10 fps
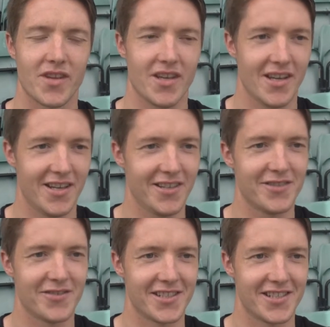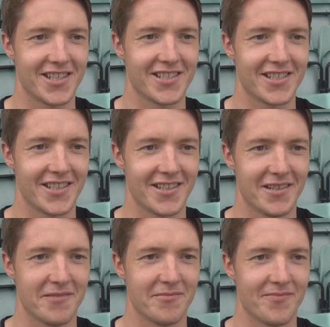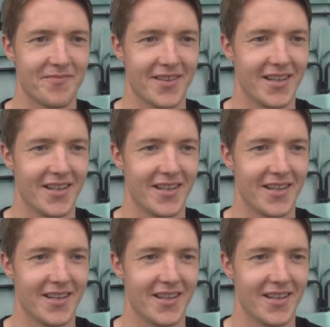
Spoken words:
Yeah, he is fantastic. I'm